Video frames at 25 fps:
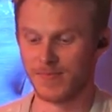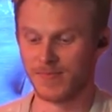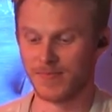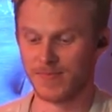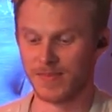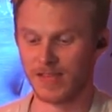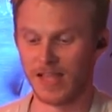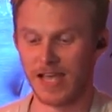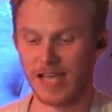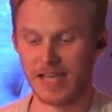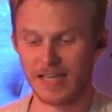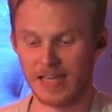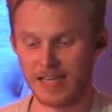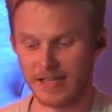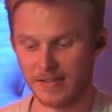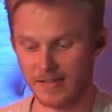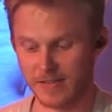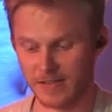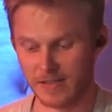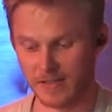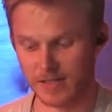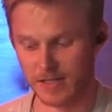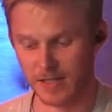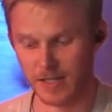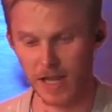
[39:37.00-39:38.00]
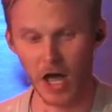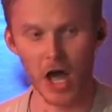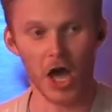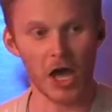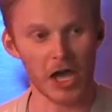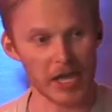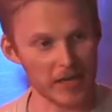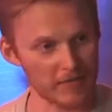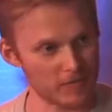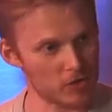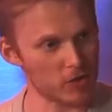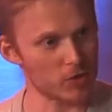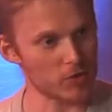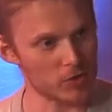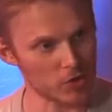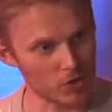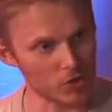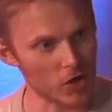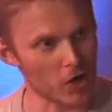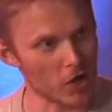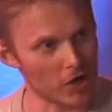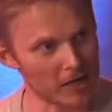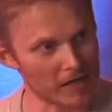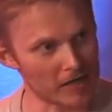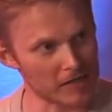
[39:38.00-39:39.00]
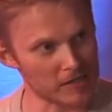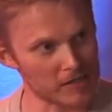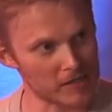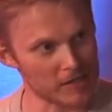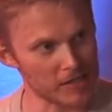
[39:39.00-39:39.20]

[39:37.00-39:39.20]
like live doing drawings.